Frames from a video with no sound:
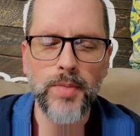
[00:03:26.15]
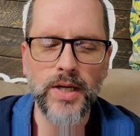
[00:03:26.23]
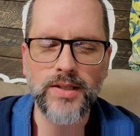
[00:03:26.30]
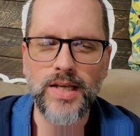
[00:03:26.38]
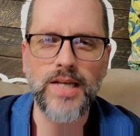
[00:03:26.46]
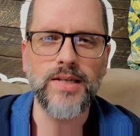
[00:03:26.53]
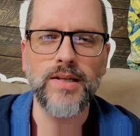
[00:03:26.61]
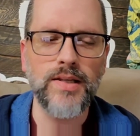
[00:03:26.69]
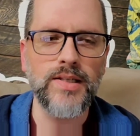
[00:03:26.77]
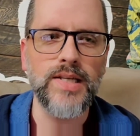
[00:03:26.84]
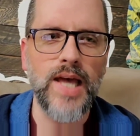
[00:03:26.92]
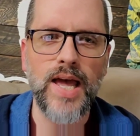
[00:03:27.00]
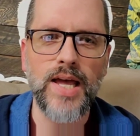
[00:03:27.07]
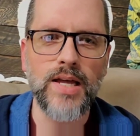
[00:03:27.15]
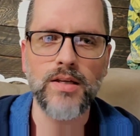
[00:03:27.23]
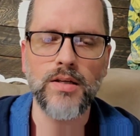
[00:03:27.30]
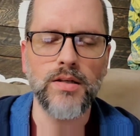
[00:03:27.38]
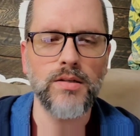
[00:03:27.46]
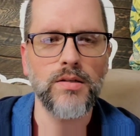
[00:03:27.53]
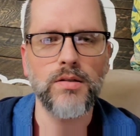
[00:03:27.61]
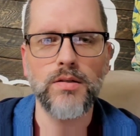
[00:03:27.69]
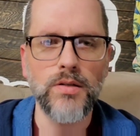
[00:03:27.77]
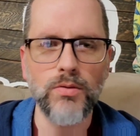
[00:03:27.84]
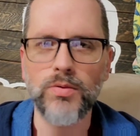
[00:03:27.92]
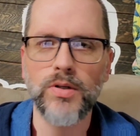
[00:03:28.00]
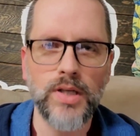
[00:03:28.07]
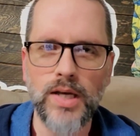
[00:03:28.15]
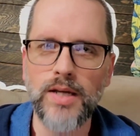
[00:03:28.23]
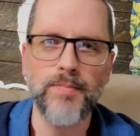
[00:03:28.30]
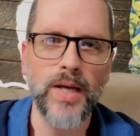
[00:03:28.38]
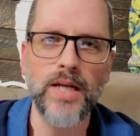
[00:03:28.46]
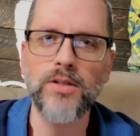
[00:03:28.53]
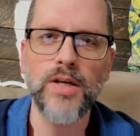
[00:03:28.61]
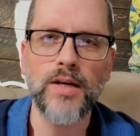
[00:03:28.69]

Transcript: But at the end of the day, you were a kid, man.